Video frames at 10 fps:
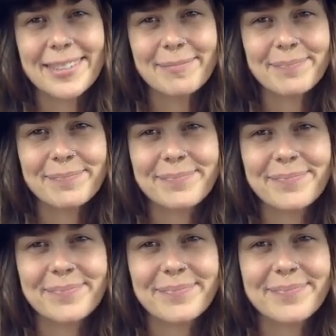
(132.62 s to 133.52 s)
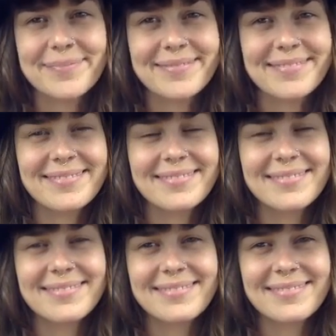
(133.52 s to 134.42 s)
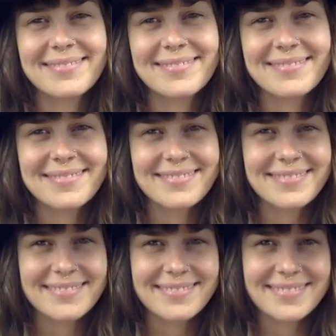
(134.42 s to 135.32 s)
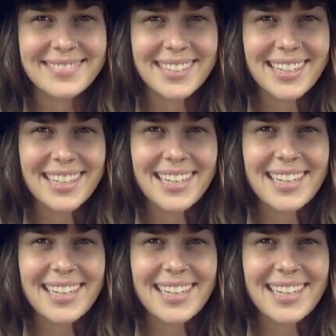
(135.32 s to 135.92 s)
Nothing is said.